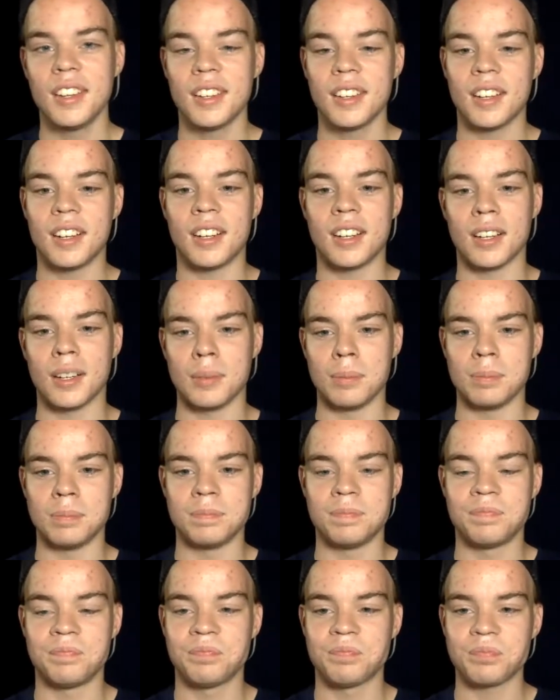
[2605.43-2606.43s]

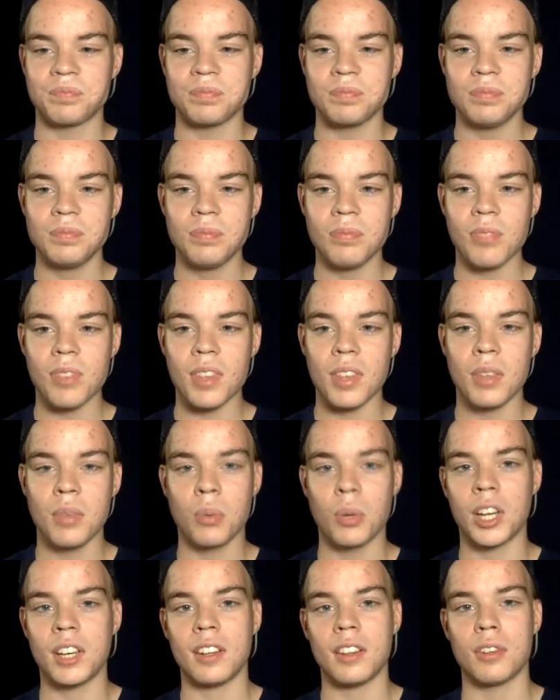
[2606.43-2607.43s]

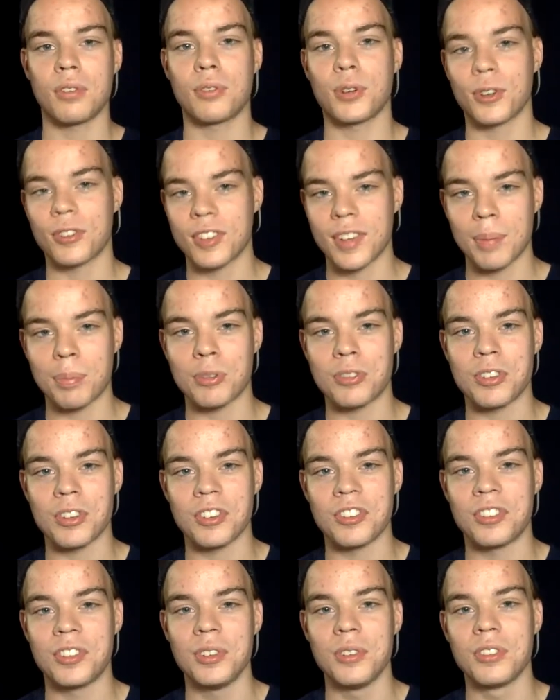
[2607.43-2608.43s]
when I did the first episode
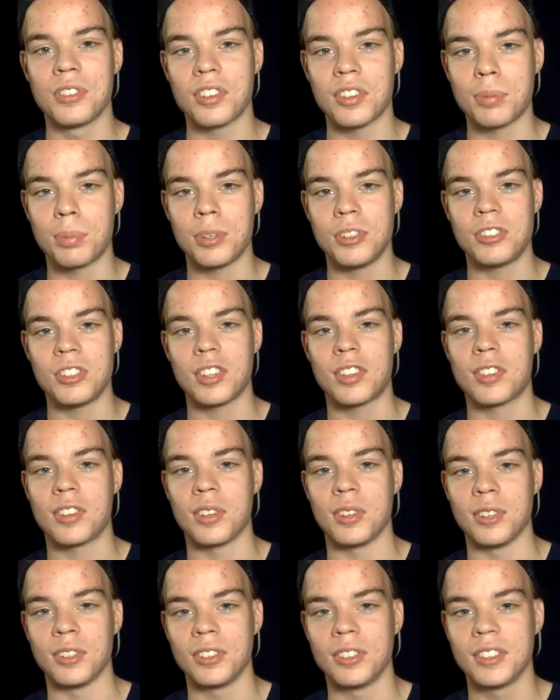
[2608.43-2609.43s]
of Students of
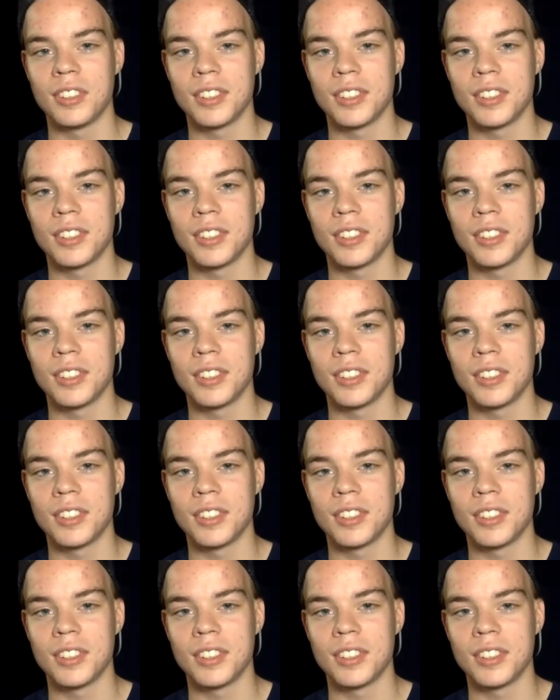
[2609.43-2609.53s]
Spinjitzu.